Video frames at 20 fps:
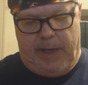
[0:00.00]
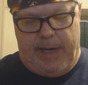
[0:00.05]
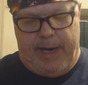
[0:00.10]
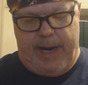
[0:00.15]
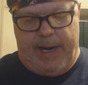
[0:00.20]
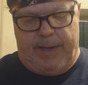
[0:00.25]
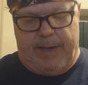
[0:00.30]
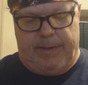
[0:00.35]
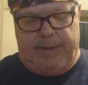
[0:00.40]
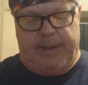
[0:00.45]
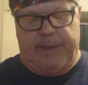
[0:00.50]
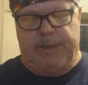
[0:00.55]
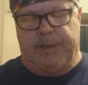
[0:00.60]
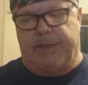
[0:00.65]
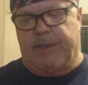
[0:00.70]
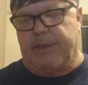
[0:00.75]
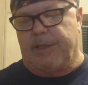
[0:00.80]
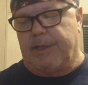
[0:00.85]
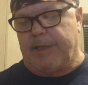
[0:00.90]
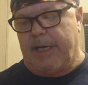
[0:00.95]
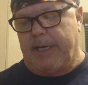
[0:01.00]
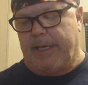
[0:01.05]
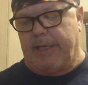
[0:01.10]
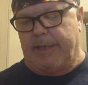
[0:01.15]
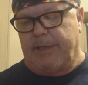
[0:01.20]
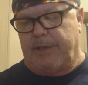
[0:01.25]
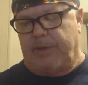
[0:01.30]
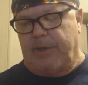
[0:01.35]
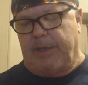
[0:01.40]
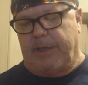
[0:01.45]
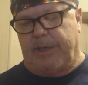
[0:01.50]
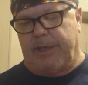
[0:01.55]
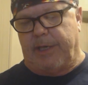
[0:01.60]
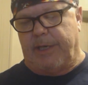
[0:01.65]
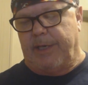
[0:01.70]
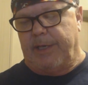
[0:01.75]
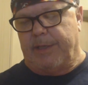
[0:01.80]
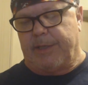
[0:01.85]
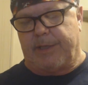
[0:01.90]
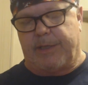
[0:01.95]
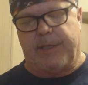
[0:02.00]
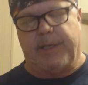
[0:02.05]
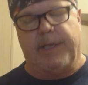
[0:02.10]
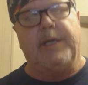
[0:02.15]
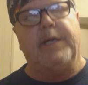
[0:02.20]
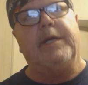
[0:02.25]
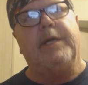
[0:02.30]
Now, here's the second trick to this